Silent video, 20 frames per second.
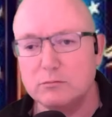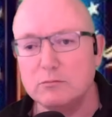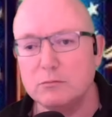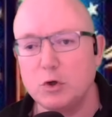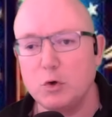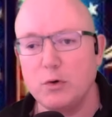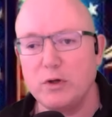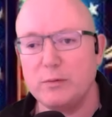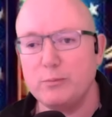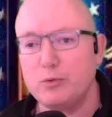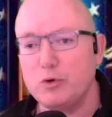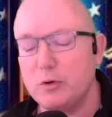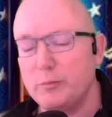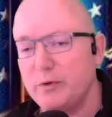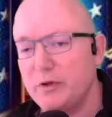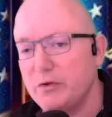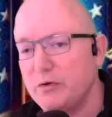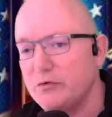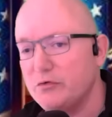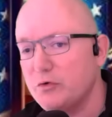go ahead and put them
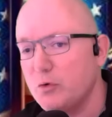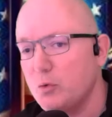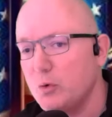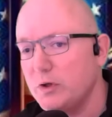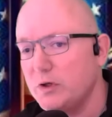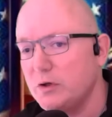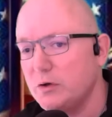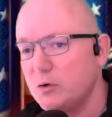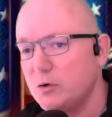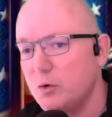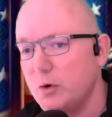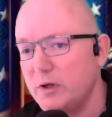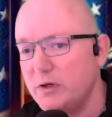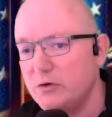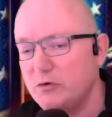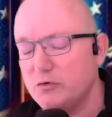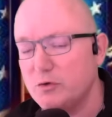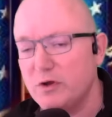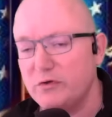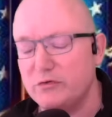in there so we can go ahead and
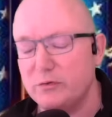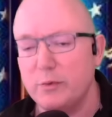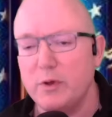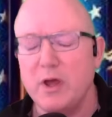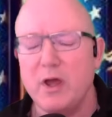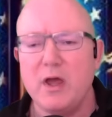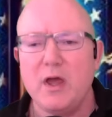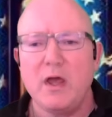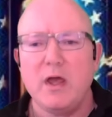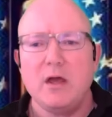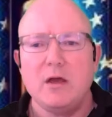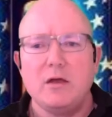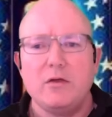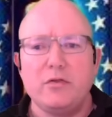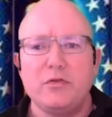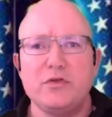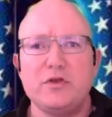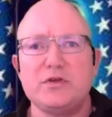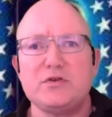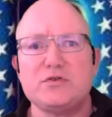address them.
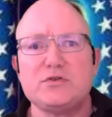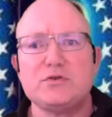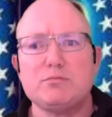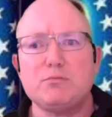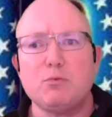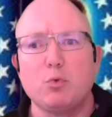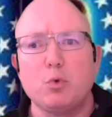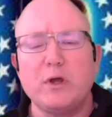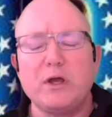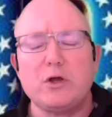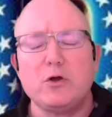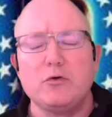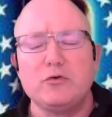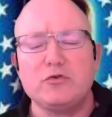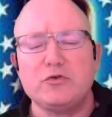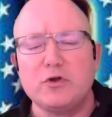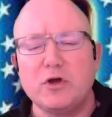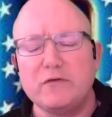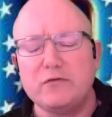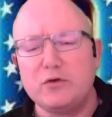This RICO
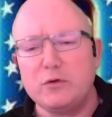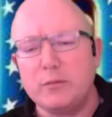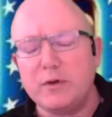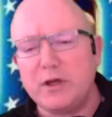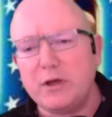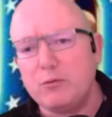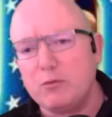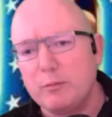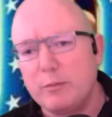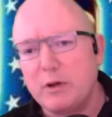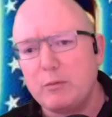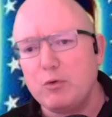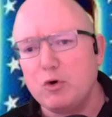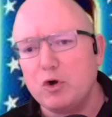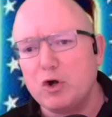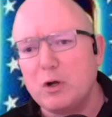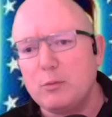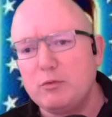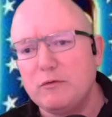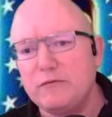stuff, you may remember a
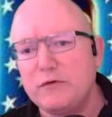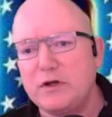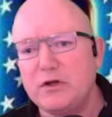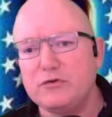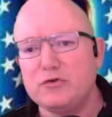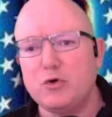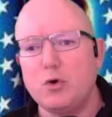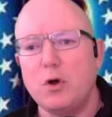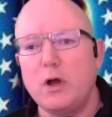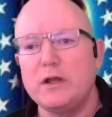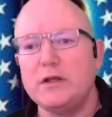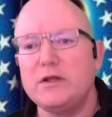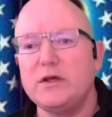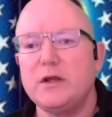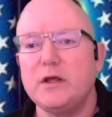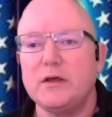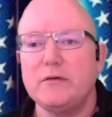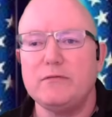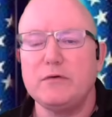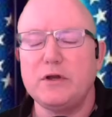couple of videos ago, I did
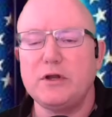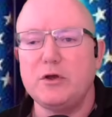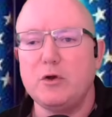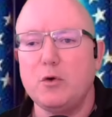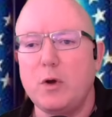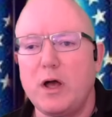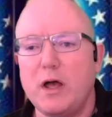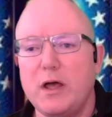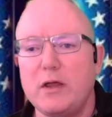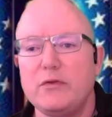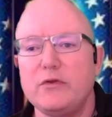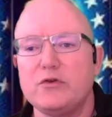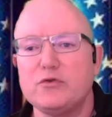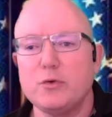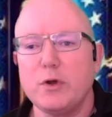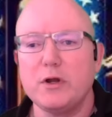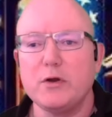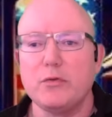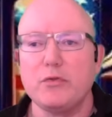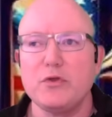a video on this
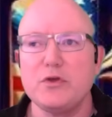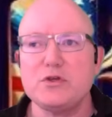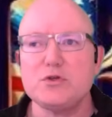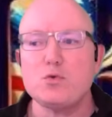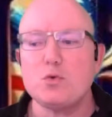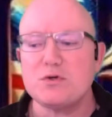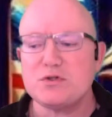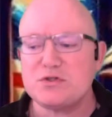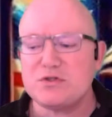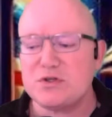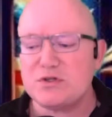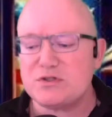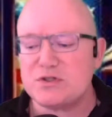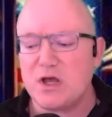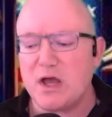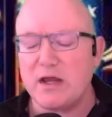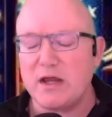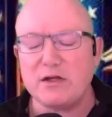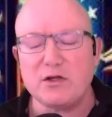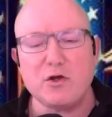right here. This was
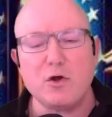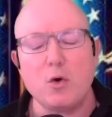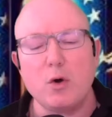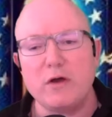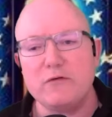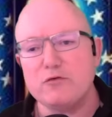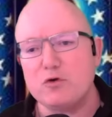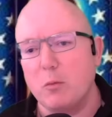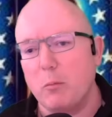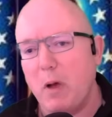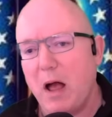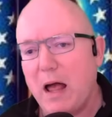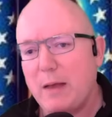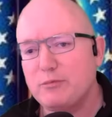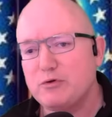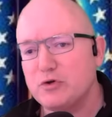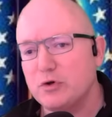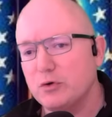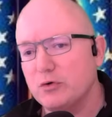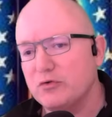designed to go after
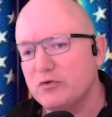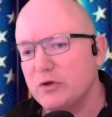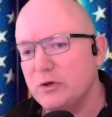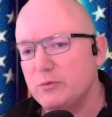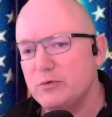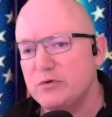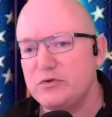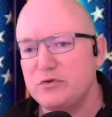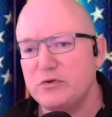mobsters. It was